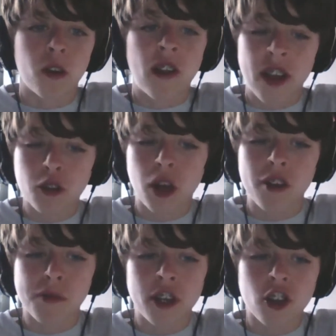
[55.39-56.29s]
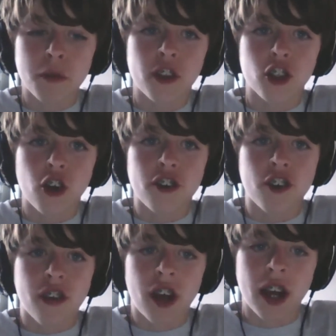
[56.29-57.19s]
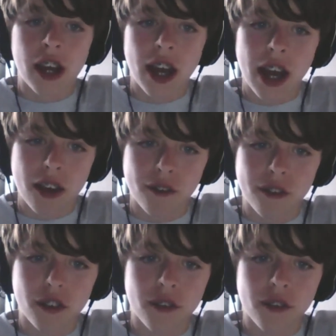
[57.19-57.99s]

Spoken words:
and that's why I've made some of the choices that I have.